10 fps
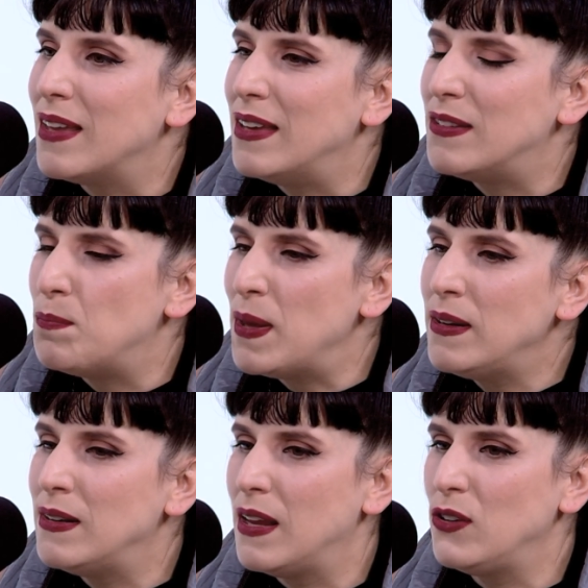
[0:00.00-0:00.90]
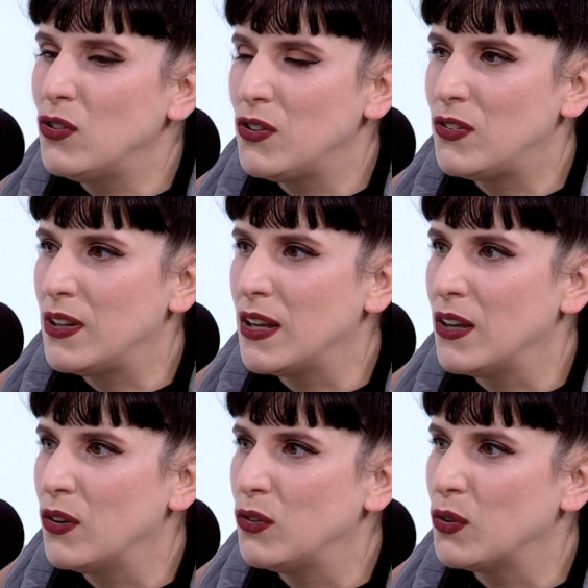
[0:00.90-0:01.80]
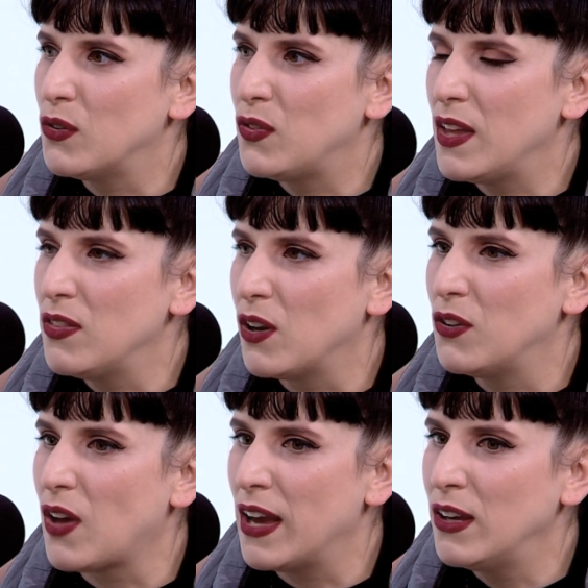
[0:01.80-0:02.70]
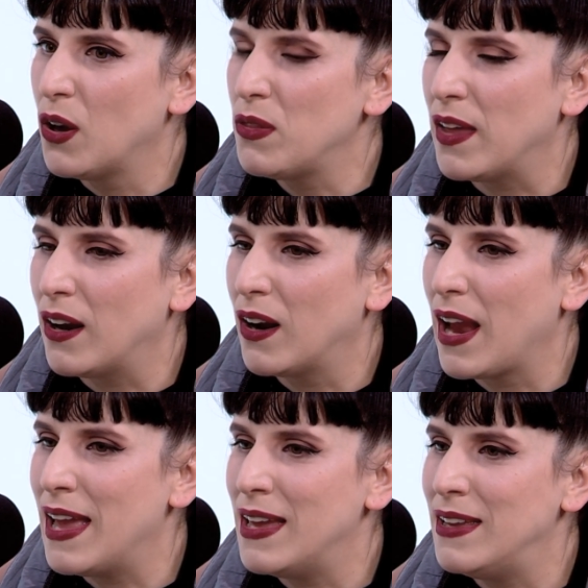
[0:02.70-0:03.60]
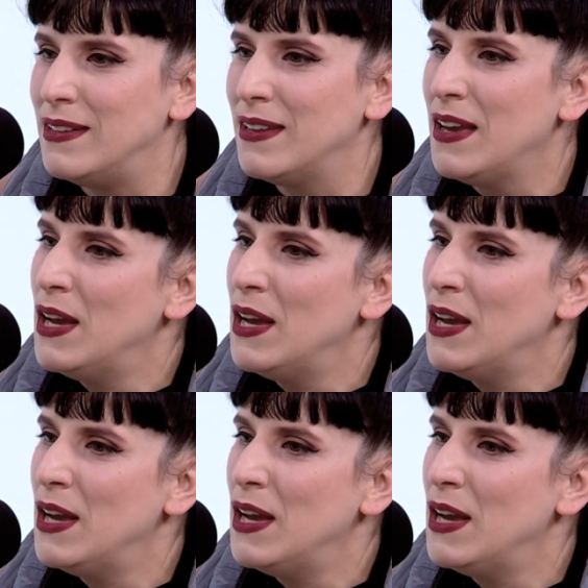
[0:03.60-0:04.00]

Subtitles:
it's been an interesting sort of thing because I go there and